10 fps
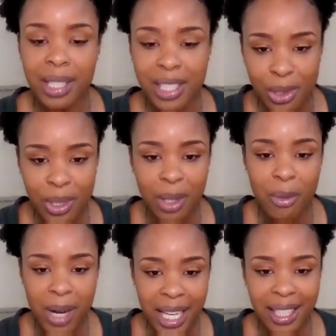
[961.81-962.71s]
Because you
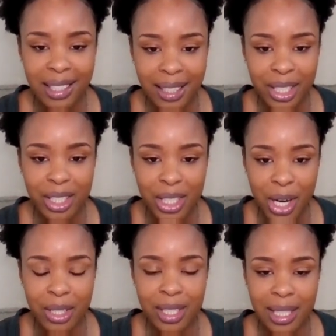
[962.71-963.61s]
can wait your
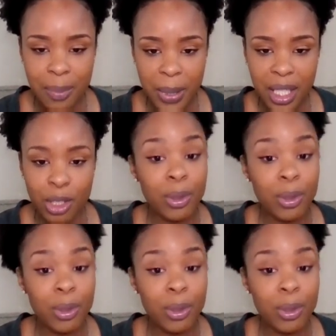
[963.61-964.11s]
turn to speak.